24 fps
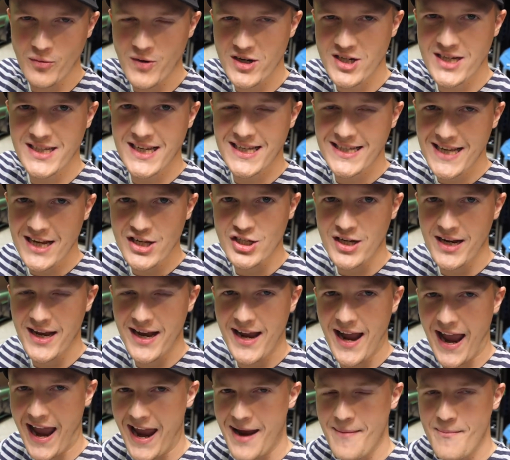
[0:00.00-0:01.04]
which is
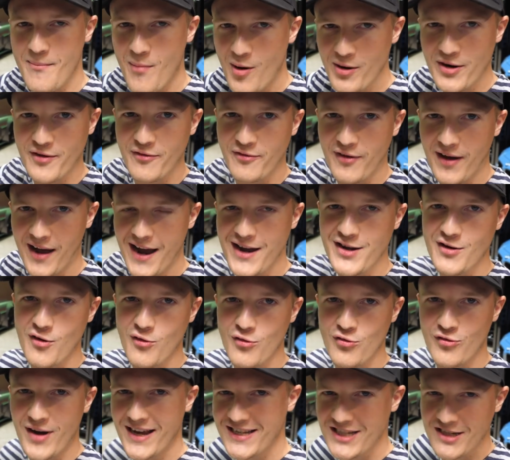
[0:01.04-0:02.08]
essentially a modified
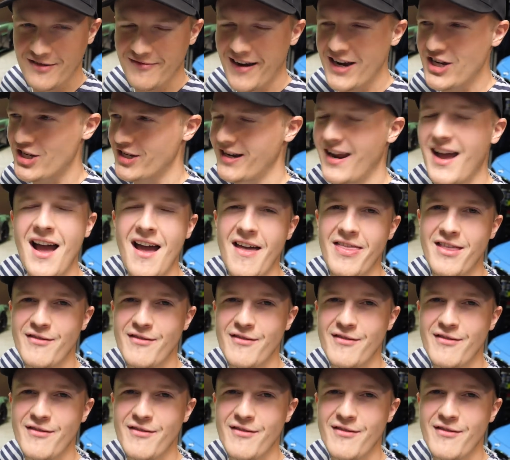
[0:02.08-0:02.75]
restoration.